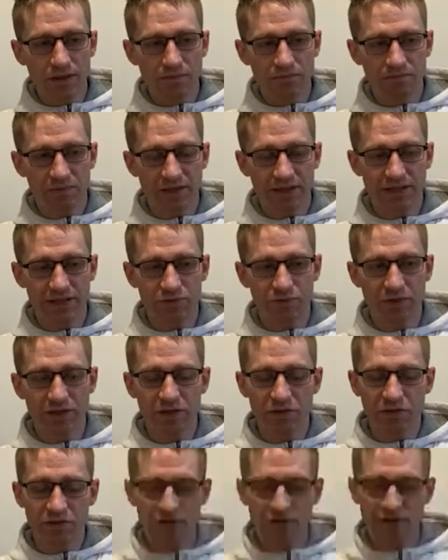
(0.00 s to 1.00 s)
Because we
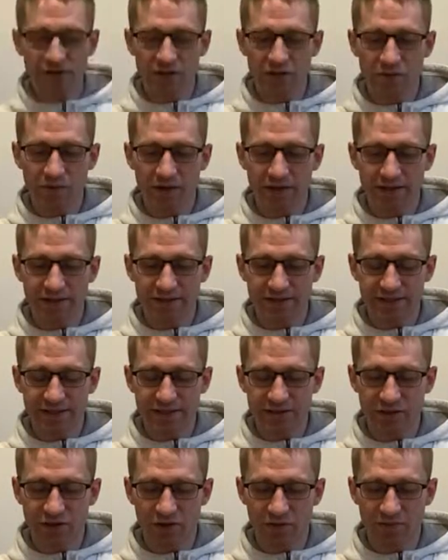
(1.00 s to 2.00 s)
don't really know where these
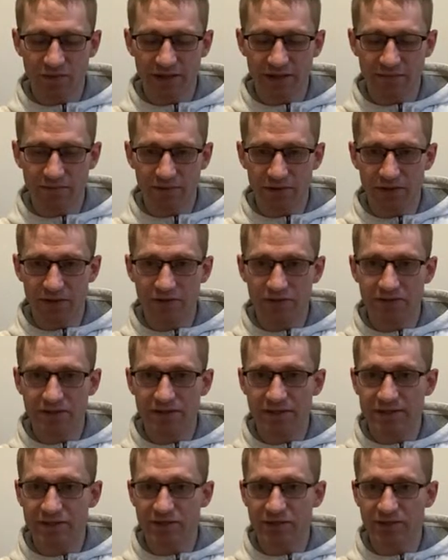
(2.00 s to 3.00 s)
teas are being produced
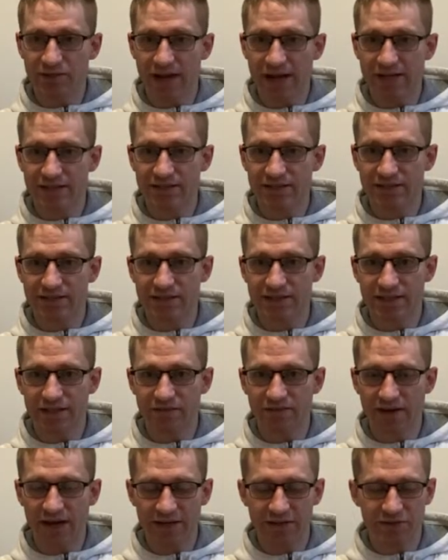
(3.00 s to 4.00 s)
unless you've actually seen the
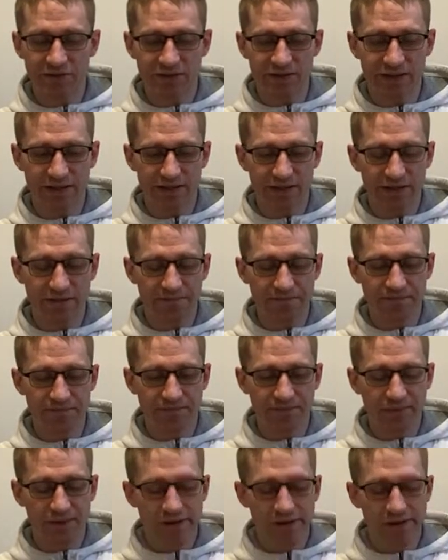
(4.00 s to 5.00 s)
factory
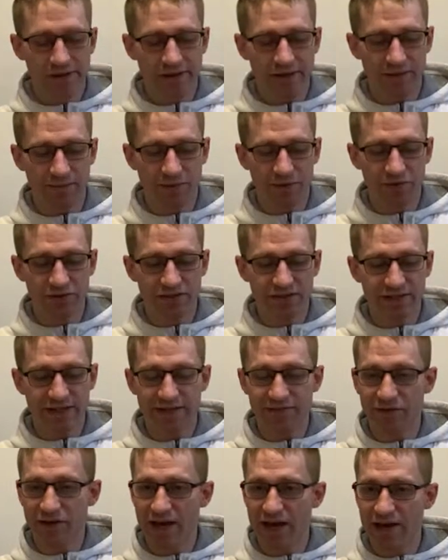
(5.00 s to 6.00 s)
in person, and
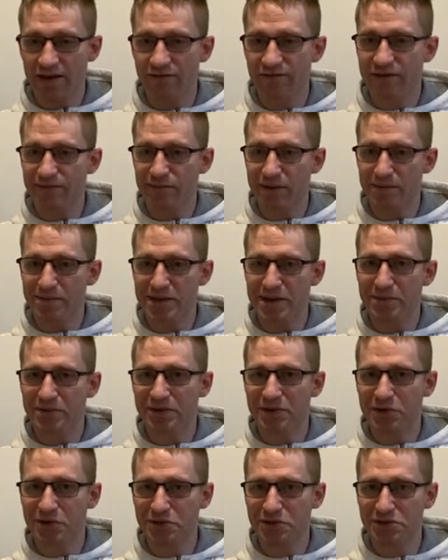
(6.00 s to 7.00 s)
if you have, then maybe that would
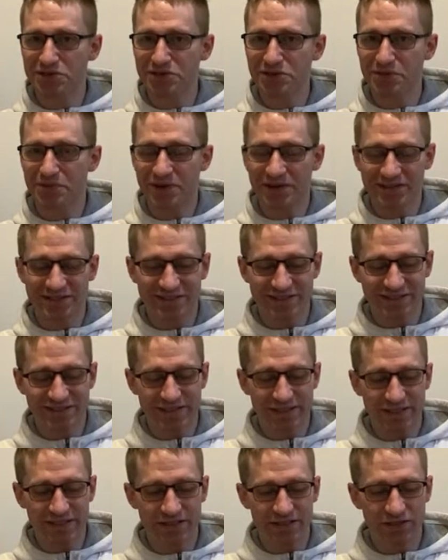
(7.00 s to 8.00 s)
encourage you to wash these
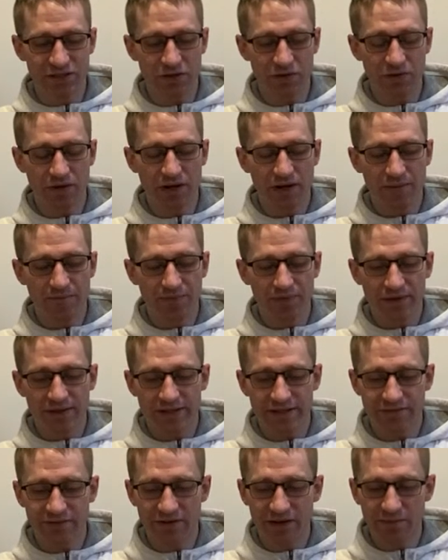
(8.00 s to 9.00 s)
teas. So
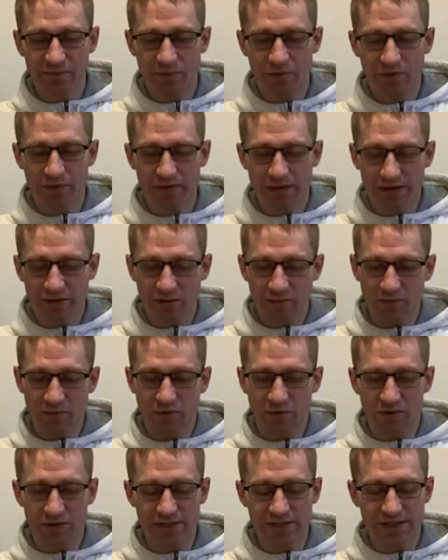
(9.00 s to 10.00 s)
it's very important that on
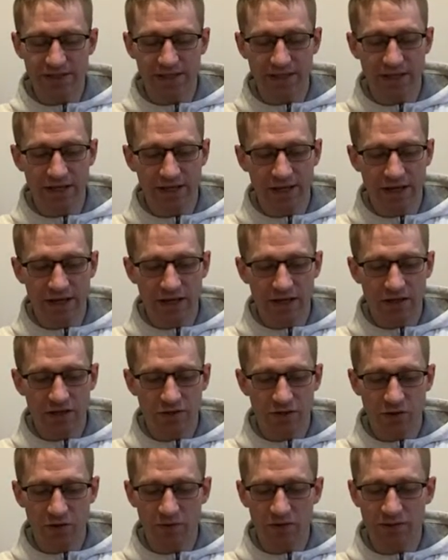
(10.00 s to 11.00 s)
pour tea,
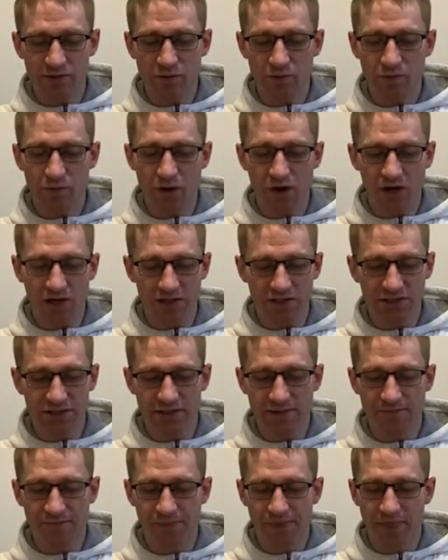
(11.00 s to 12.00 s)
you always wash
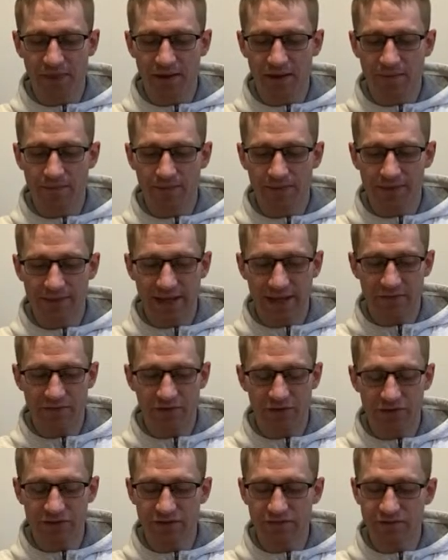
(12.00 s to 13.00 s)
that
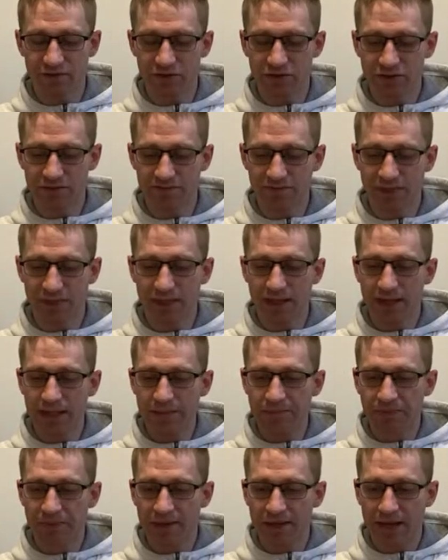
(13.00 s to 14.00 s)
first infusion.
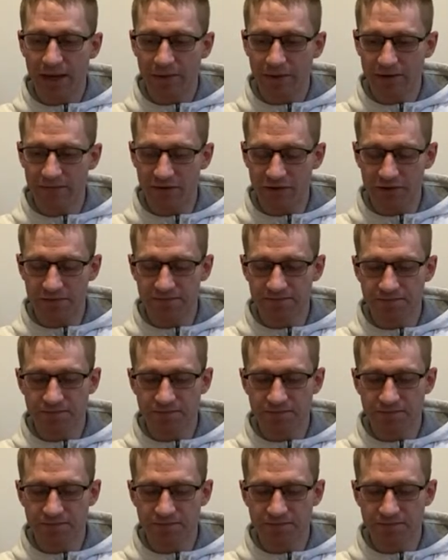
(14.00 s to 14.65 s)
However,